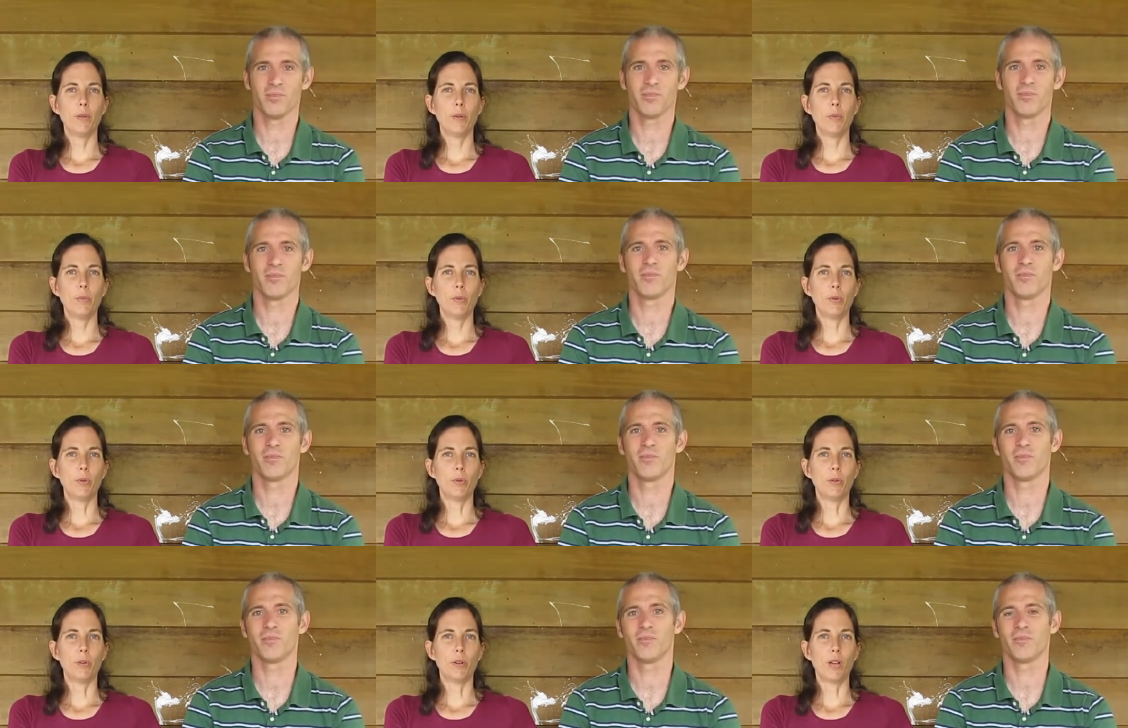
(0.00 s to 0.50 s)

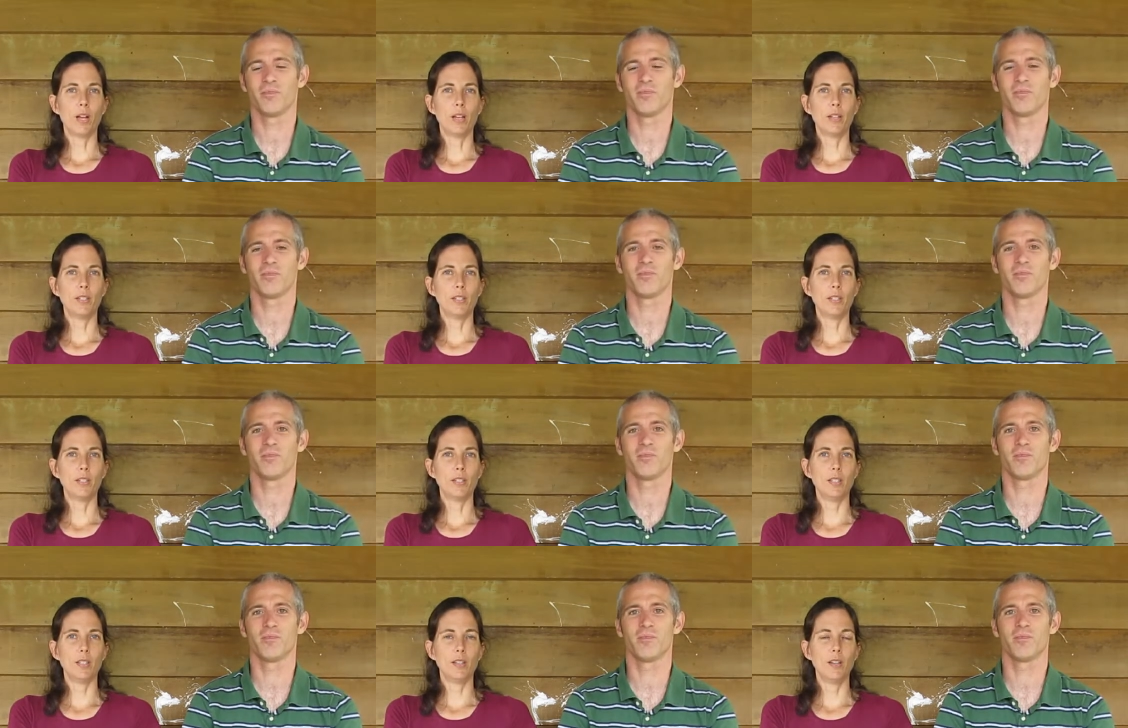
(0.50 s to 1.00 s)
Speaker 1: people got
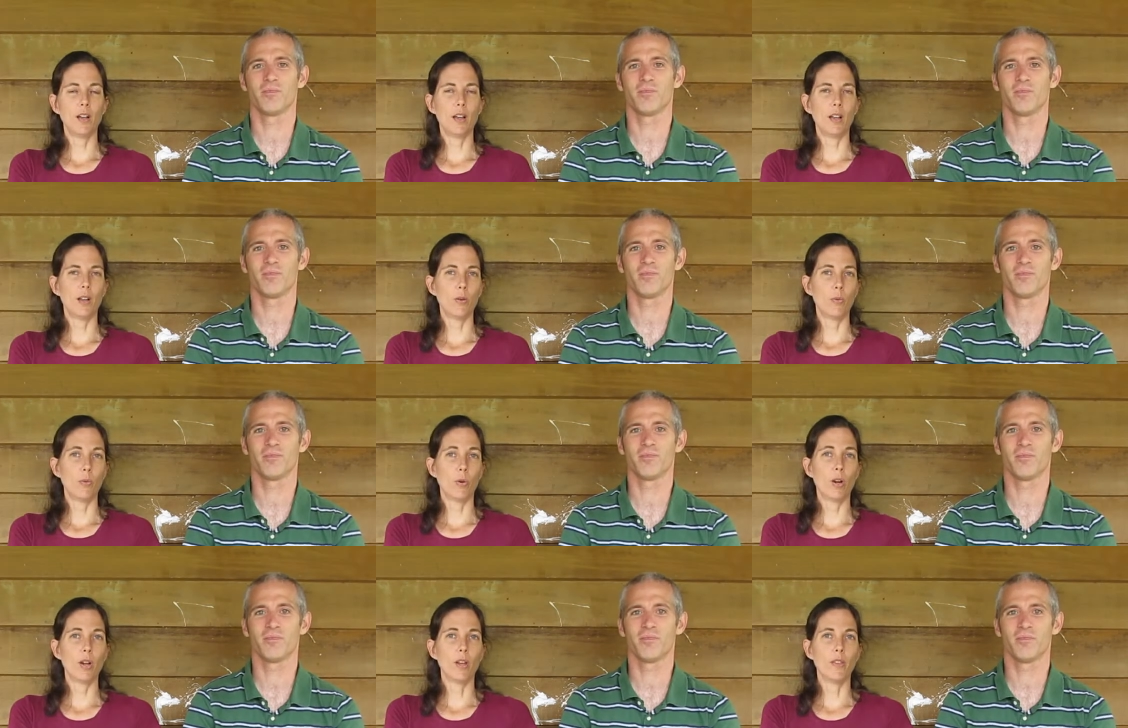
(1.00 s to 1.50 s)
to see God
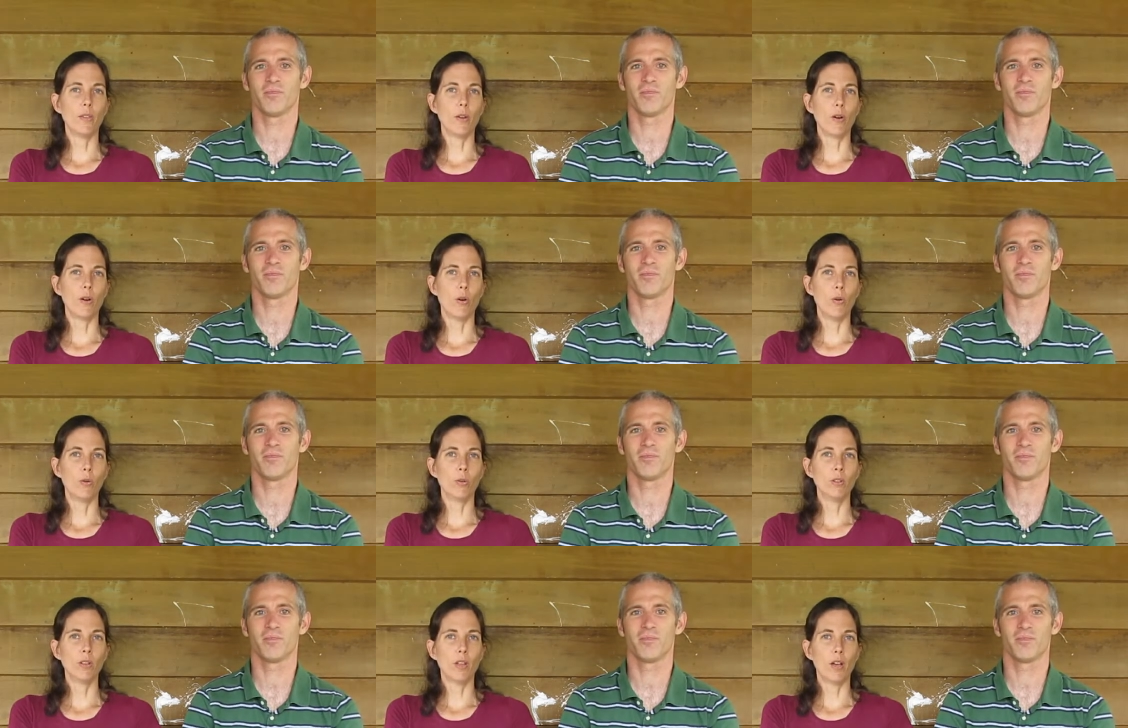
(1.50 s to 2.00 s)
at work in
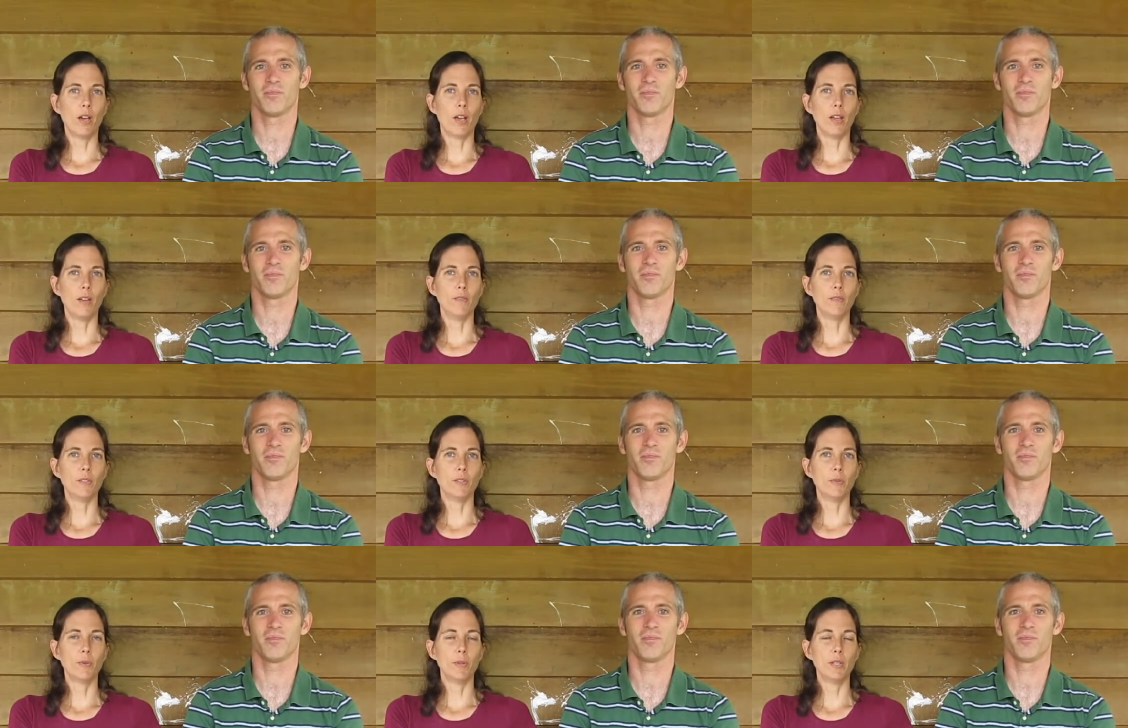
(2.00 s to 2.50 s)
their own
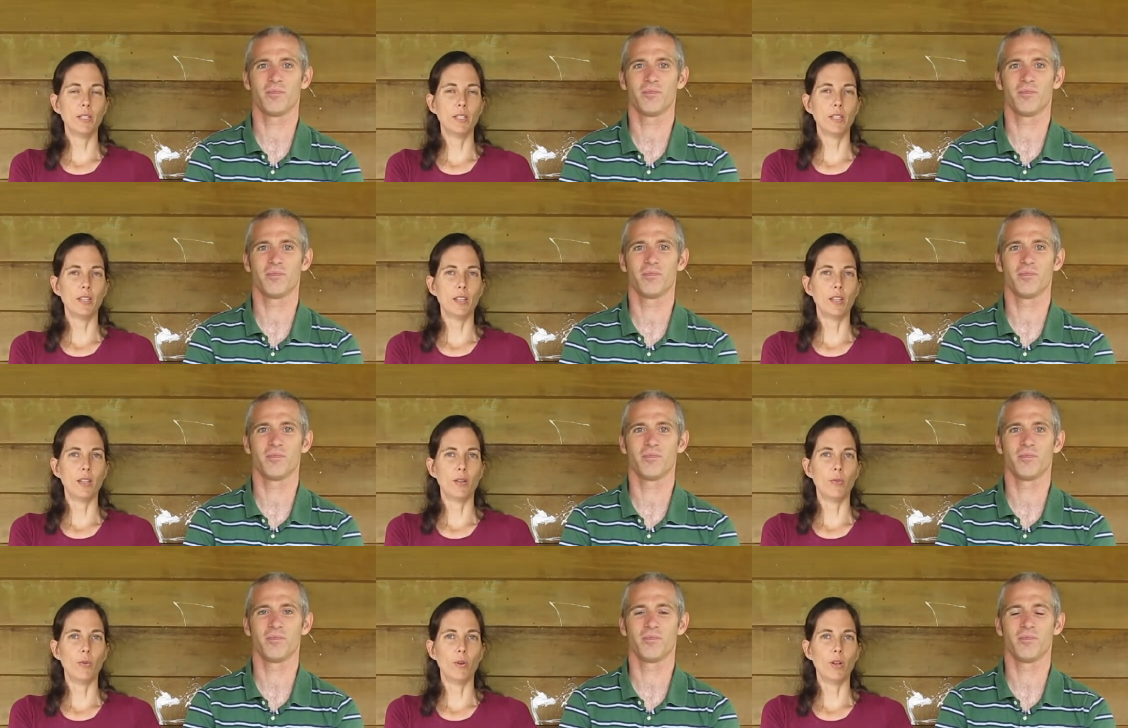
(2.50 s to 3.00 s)
lives
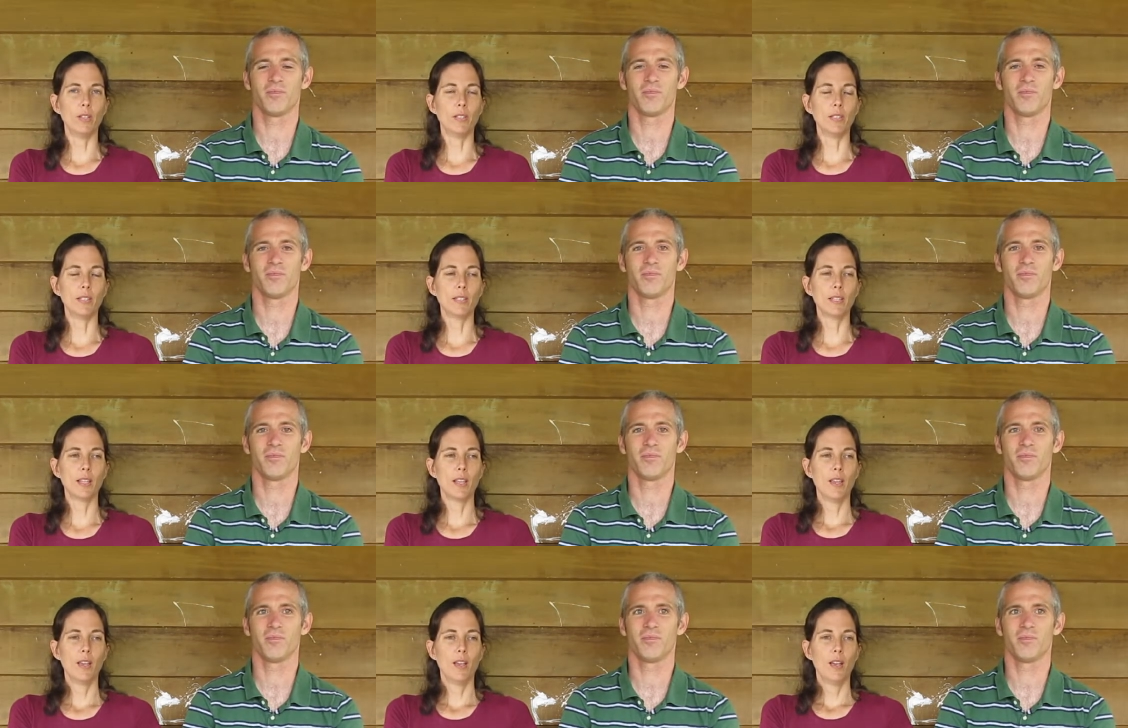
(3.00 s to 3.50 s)
recently
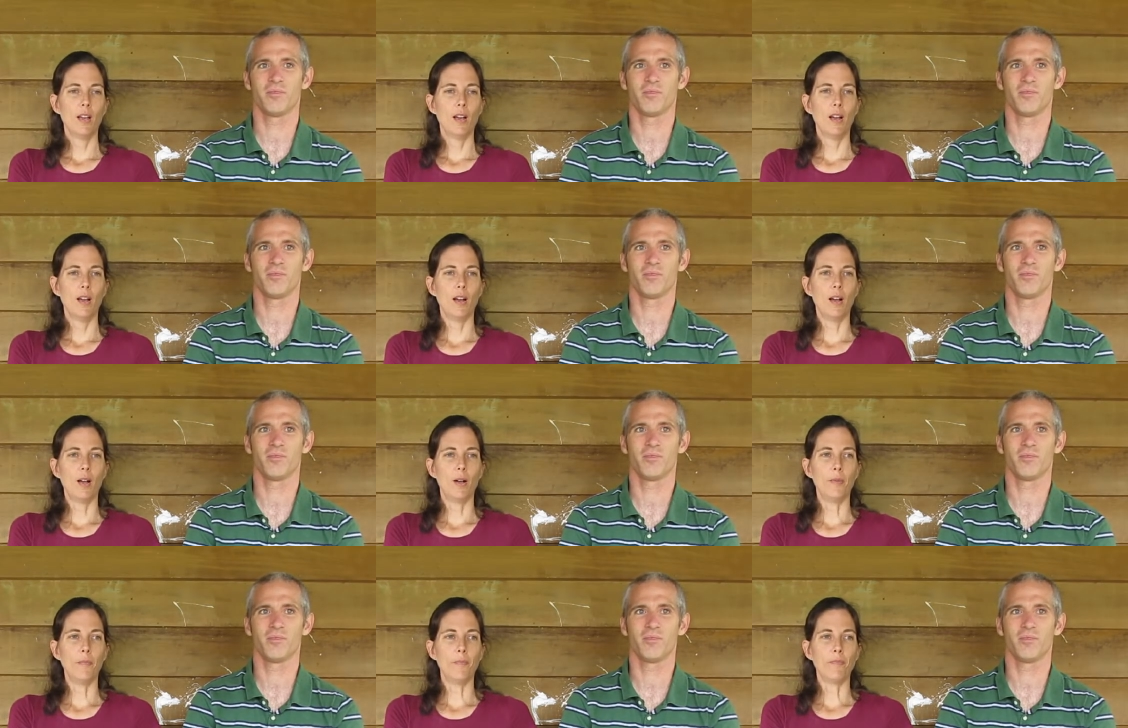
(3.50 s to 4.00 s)
was
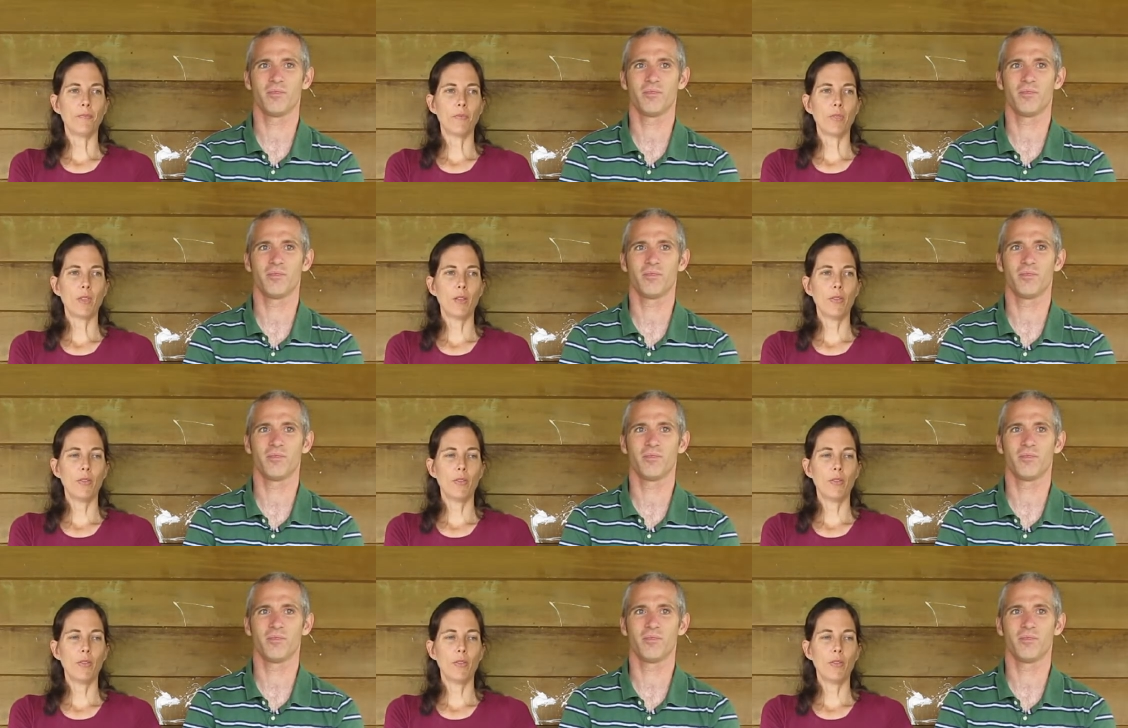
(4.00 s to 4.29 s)
um,